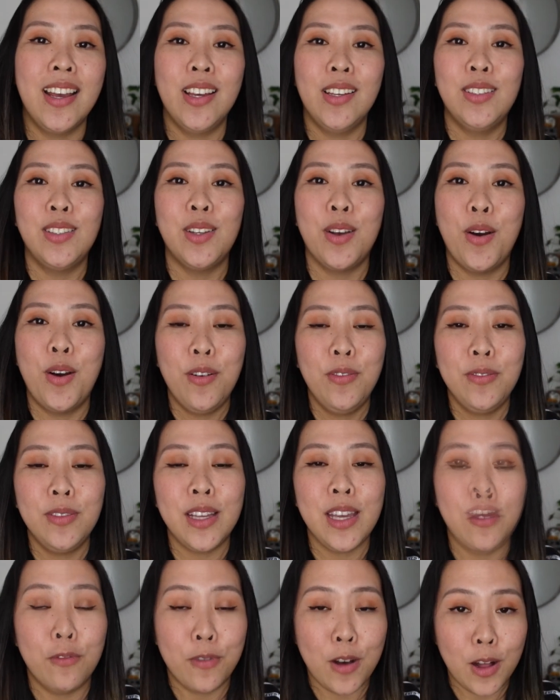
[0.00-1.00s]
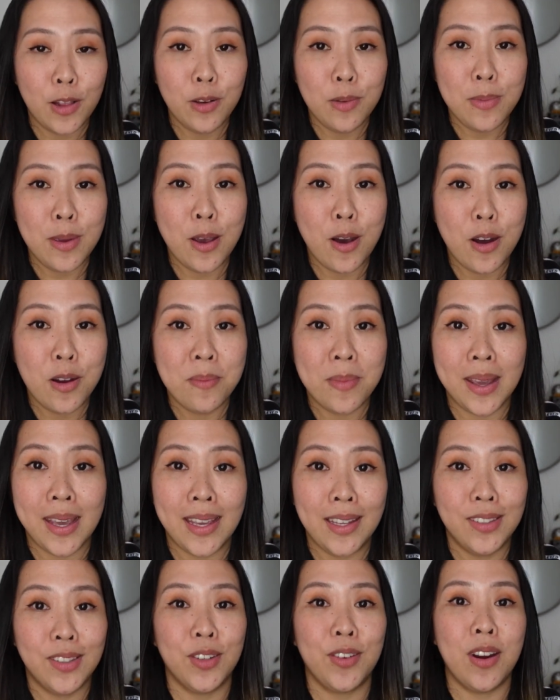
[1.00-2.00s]
So hopefully follow me on my
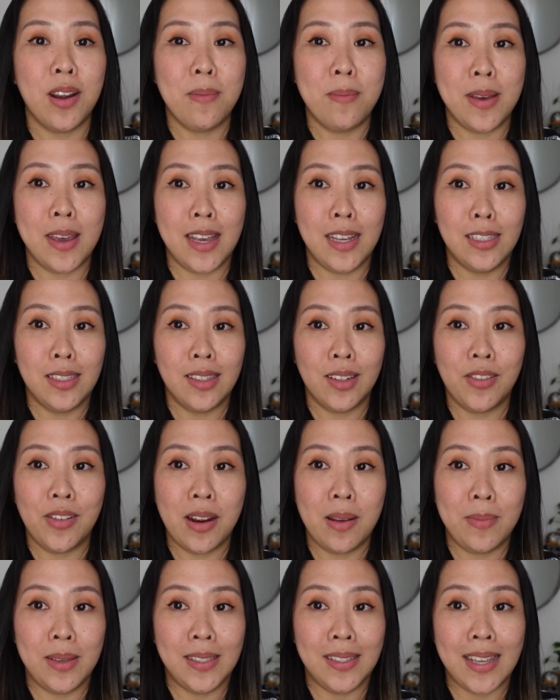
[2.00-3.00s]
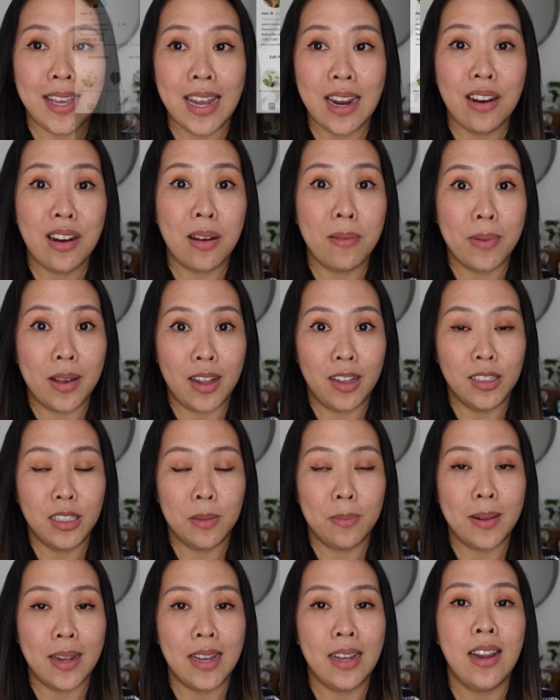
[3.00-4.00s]
Instagram. My Instagram is here, a
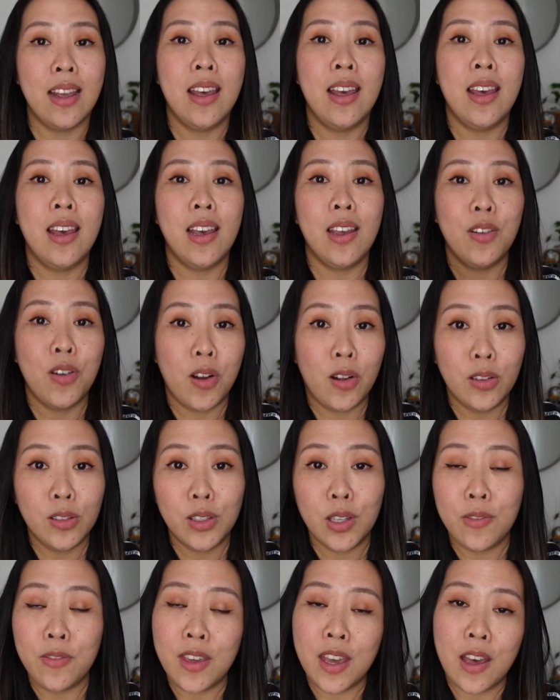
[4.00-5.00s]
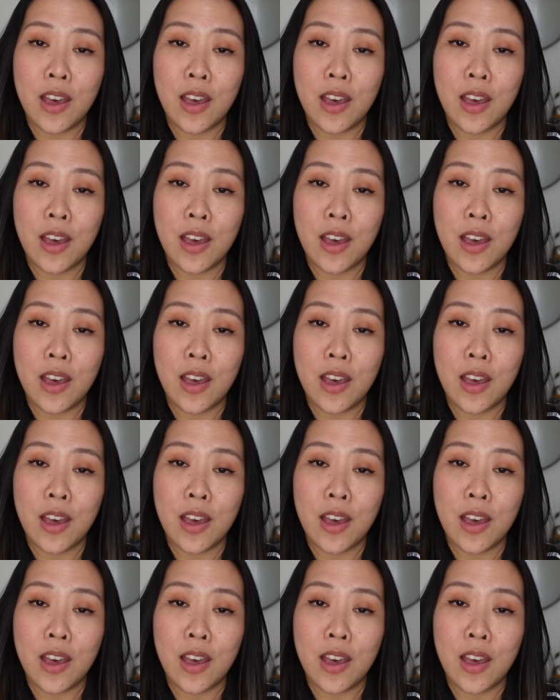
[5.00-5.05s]
plan. And also if you